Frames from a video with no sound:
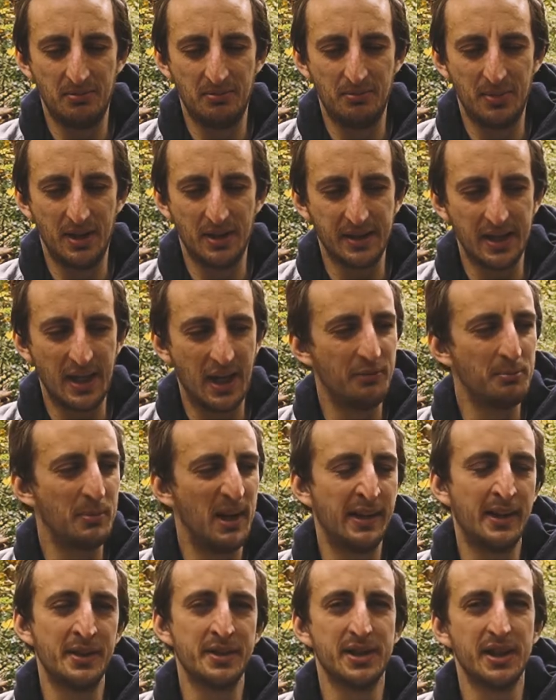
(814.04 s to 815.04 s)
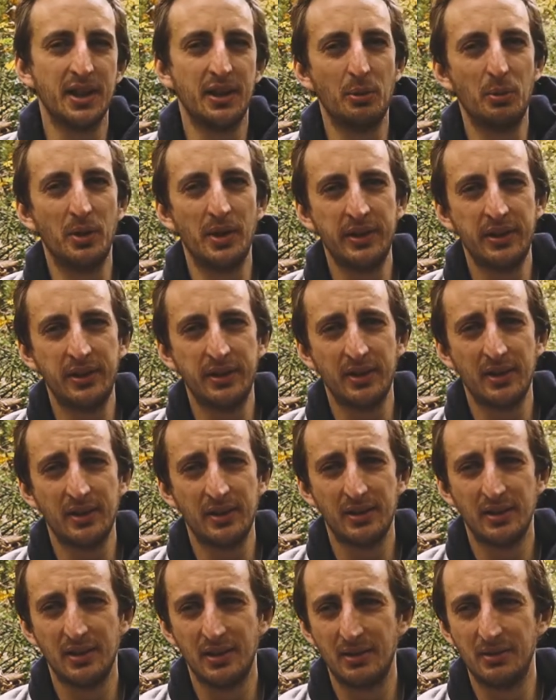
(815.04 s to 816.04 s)
But I'm gonna have my lunch in the woods,
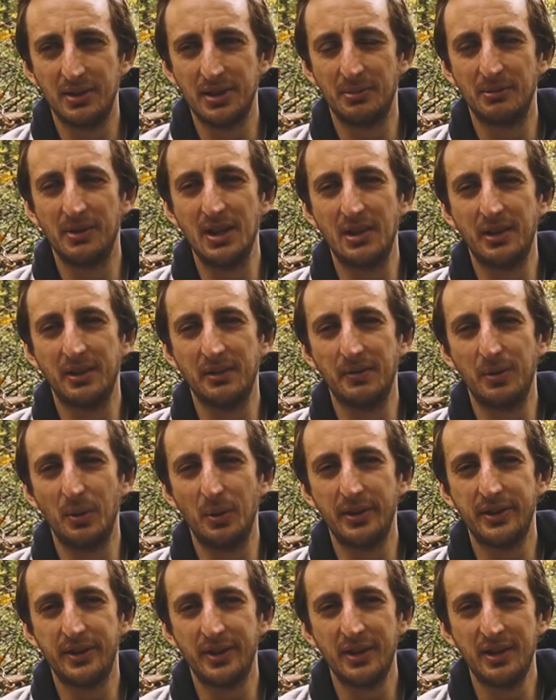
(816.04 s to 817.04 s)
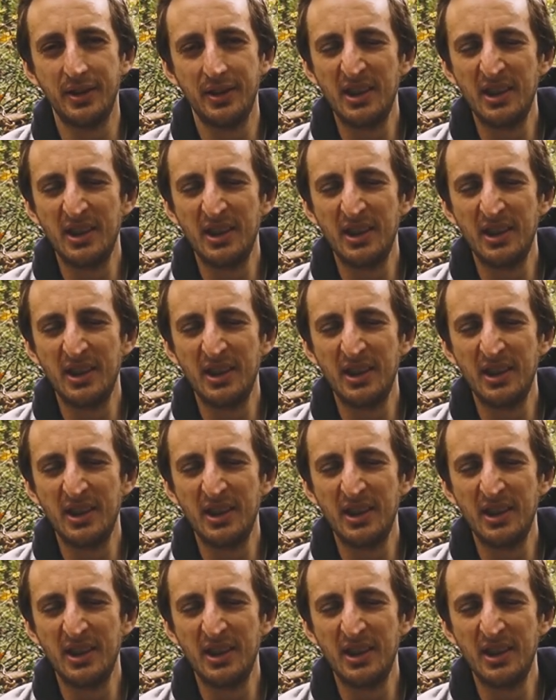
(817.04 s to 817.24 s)
which I'm really looking forward to.